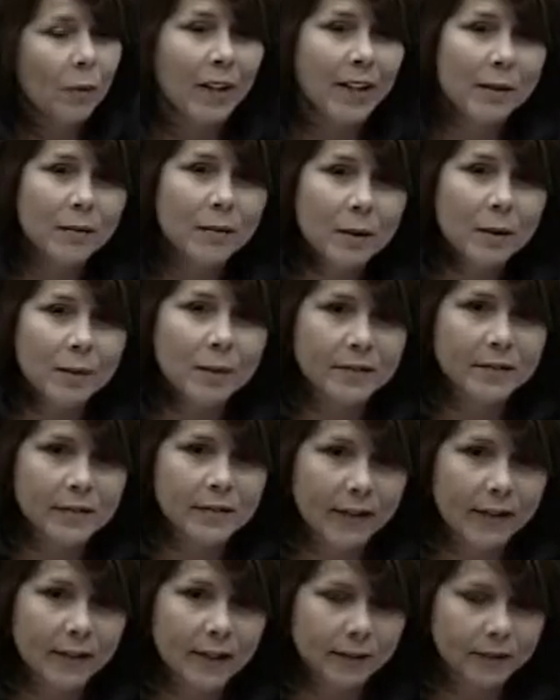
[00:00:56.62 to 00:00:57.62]
One of them is
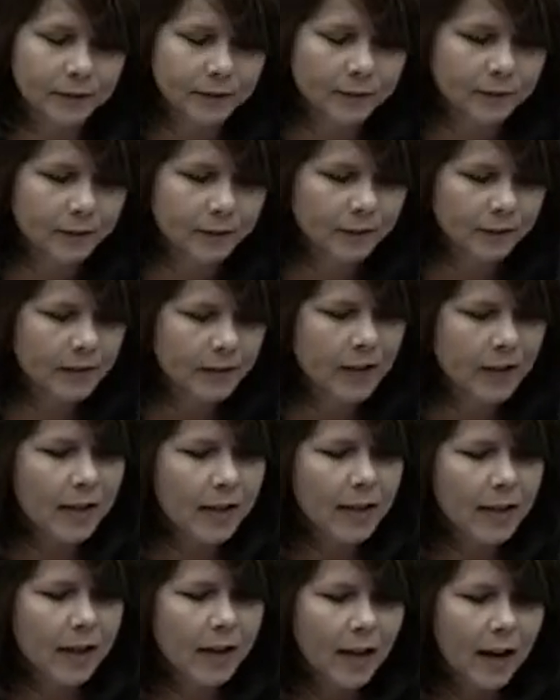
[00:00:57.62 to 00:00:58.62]
not.
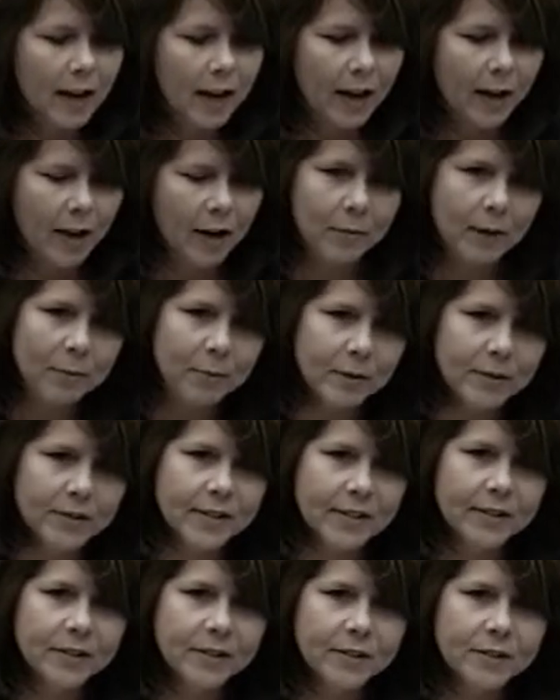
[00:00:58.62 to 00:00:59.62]
Um, I
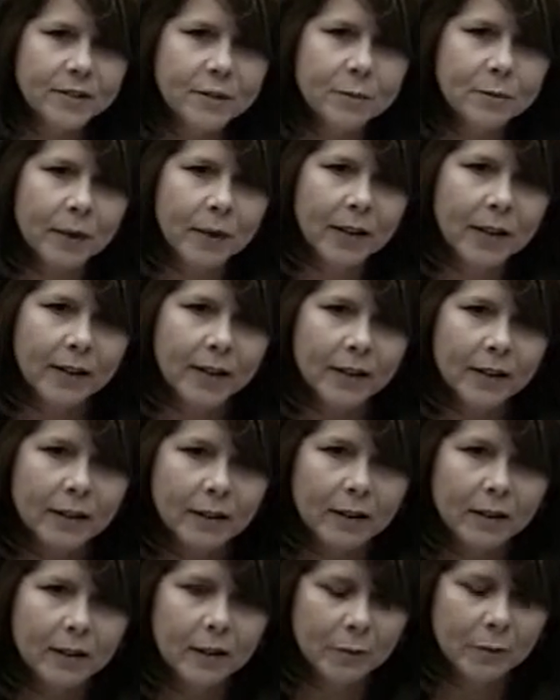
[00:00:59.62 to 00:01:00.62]
present this to my
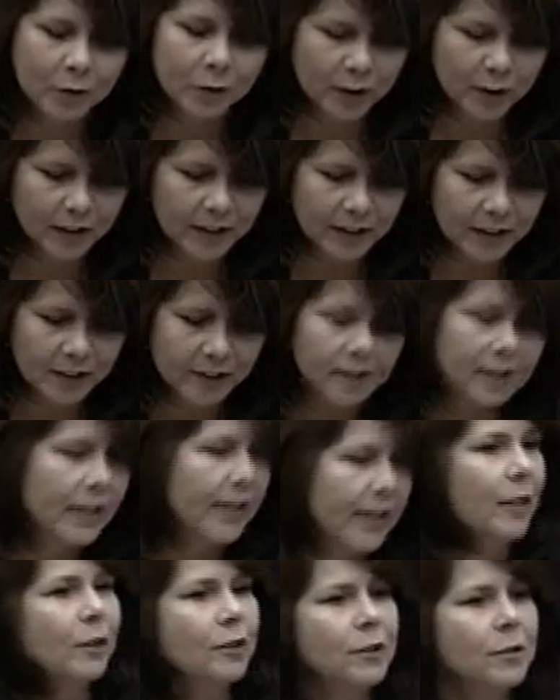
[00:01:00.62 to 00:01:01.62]
um, local
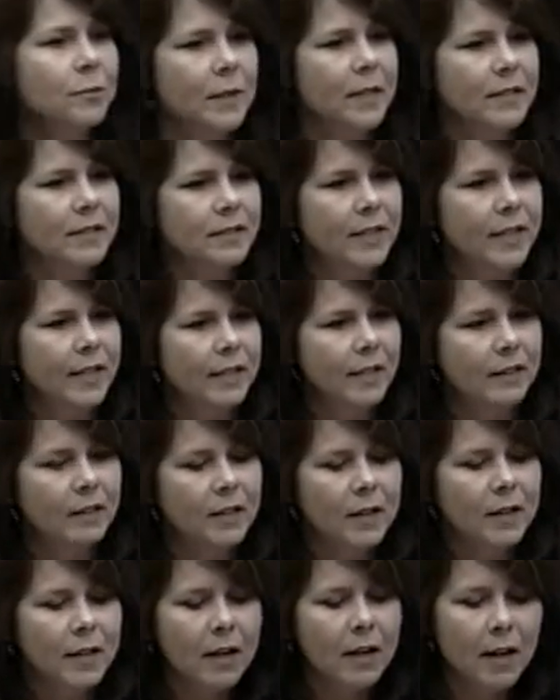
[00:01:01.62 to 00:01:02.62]
legislators, my state,
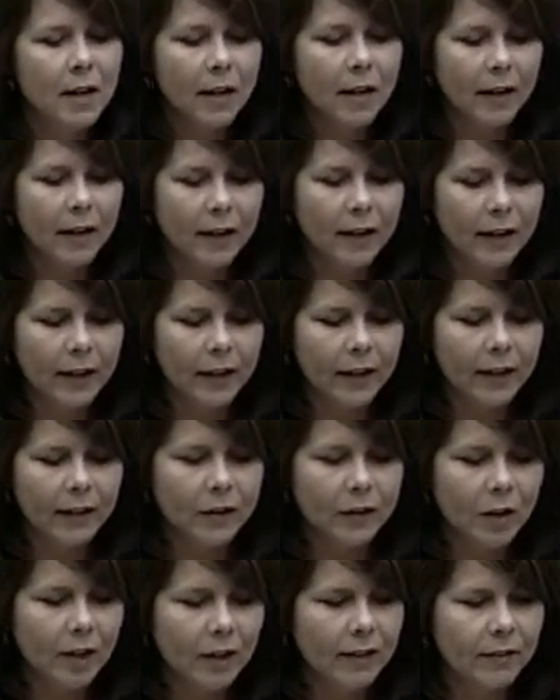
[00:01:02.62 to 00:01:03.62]

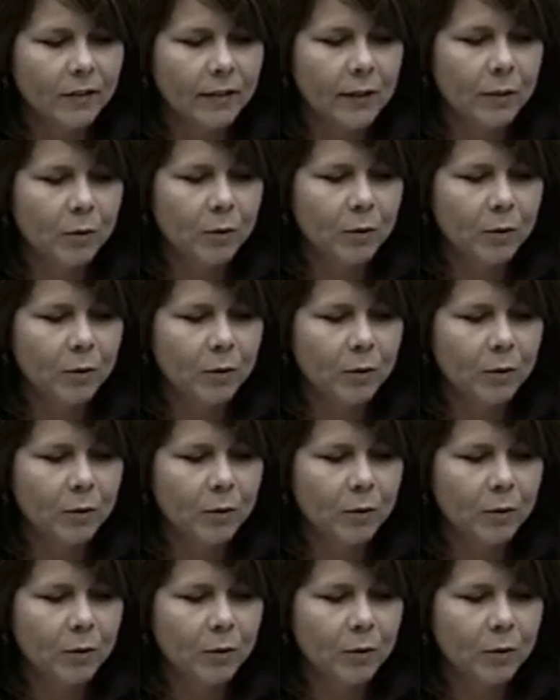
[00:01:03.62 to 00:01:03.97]
and all of